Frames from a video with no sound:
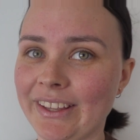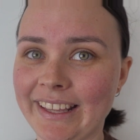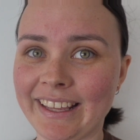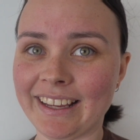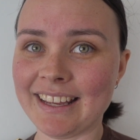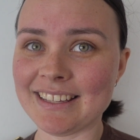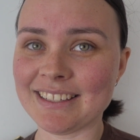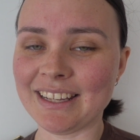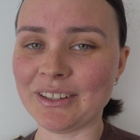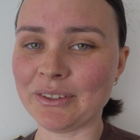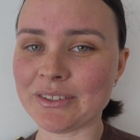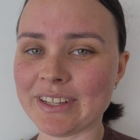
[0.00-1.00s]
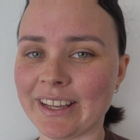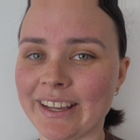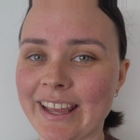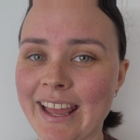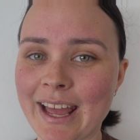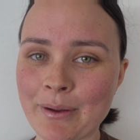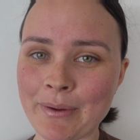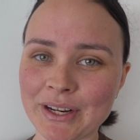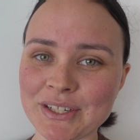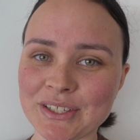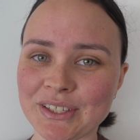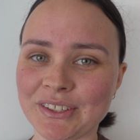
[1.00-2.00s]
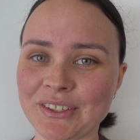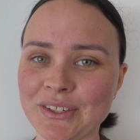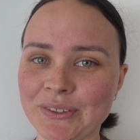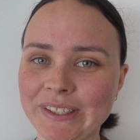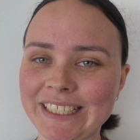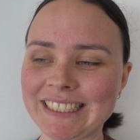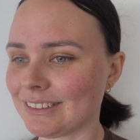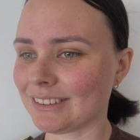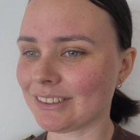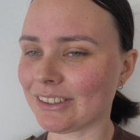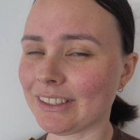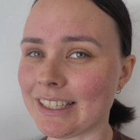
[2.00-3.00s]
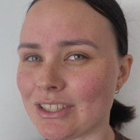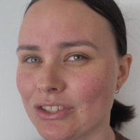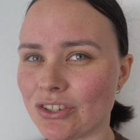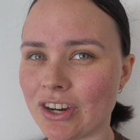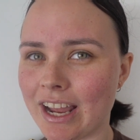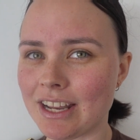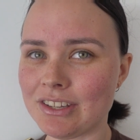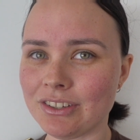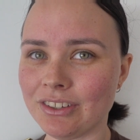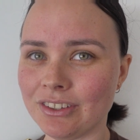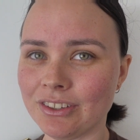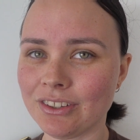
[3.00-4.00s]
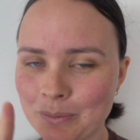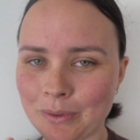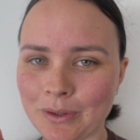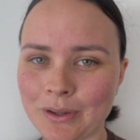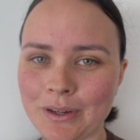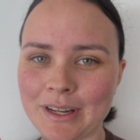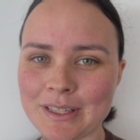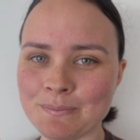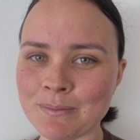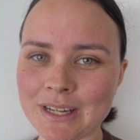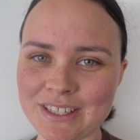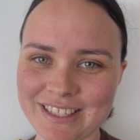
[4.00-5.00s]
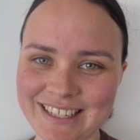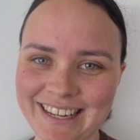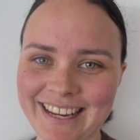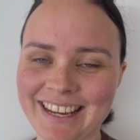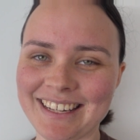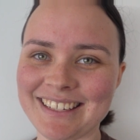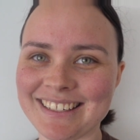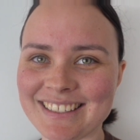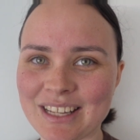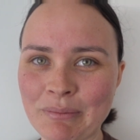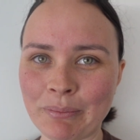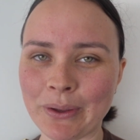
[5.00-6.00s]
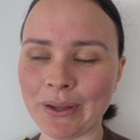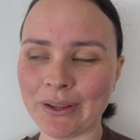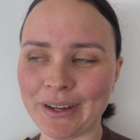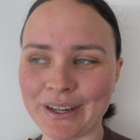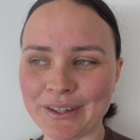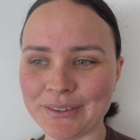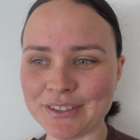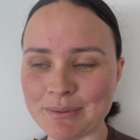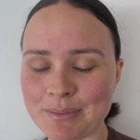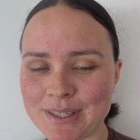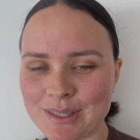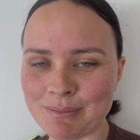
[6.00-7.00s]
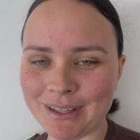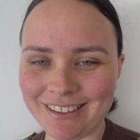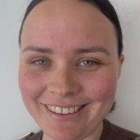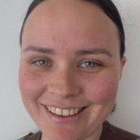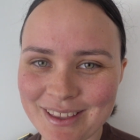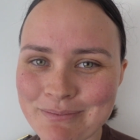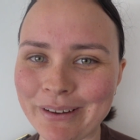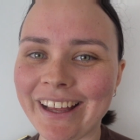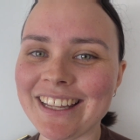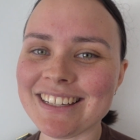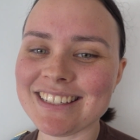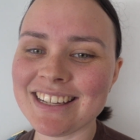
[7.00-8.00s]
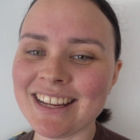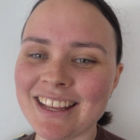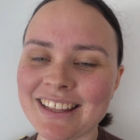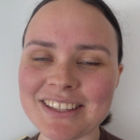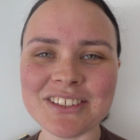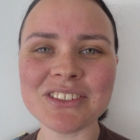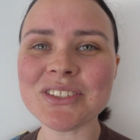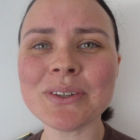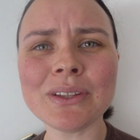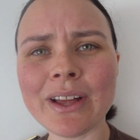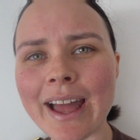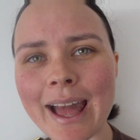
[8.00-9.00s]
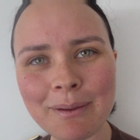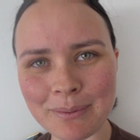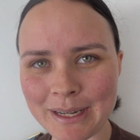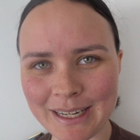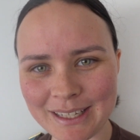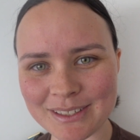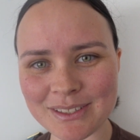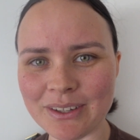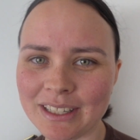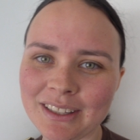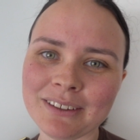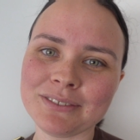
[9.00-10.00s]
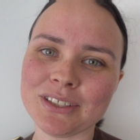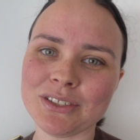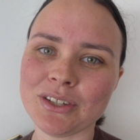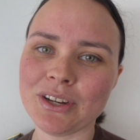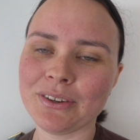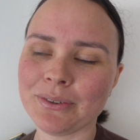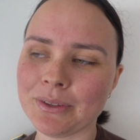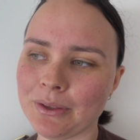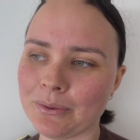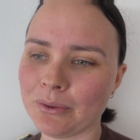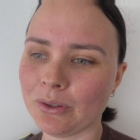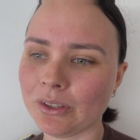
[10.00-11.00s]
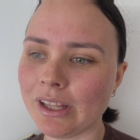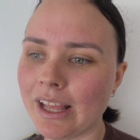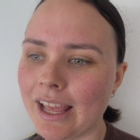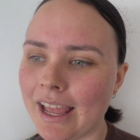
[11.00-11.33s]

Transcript: Okay guys, it looks like I am actually gonna do it, or at least try to upload as much as I can in December. I know it's a busy month, but there's also a lot happening, so I'd love to share it with you all.